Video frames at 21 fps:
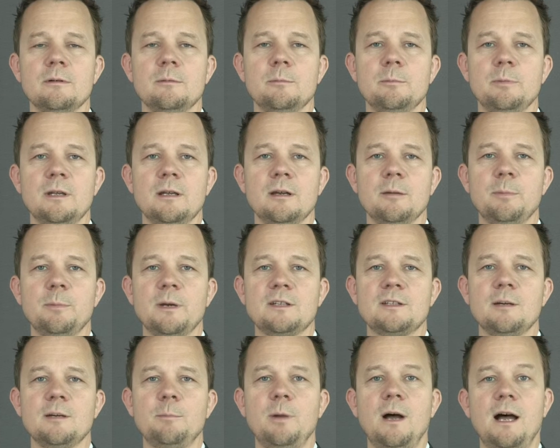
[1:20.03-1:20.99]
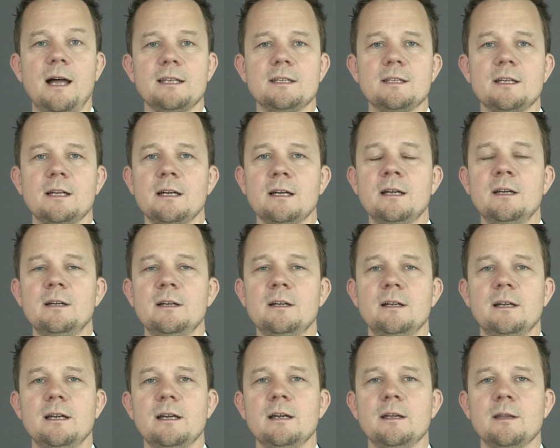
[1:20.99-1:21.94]
be a better partner
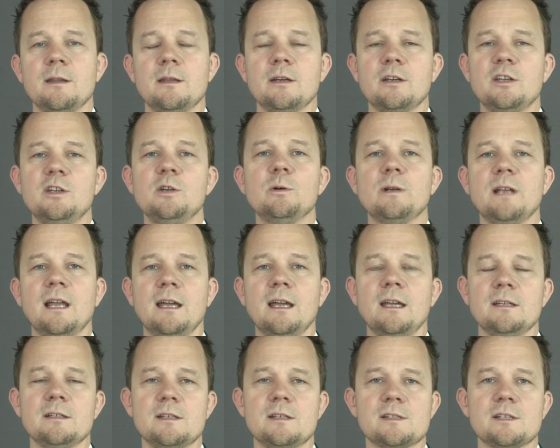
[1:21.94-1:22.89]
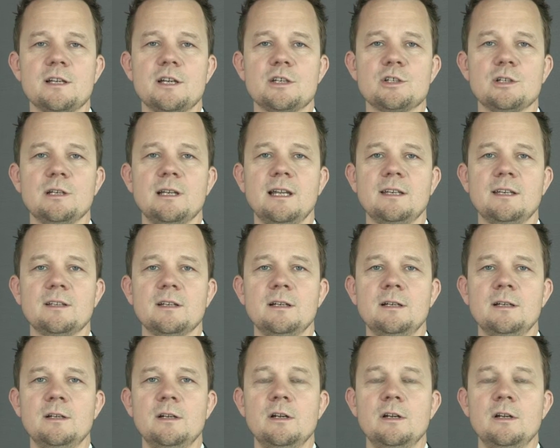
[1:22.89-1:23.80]
in the Q&A discussion later.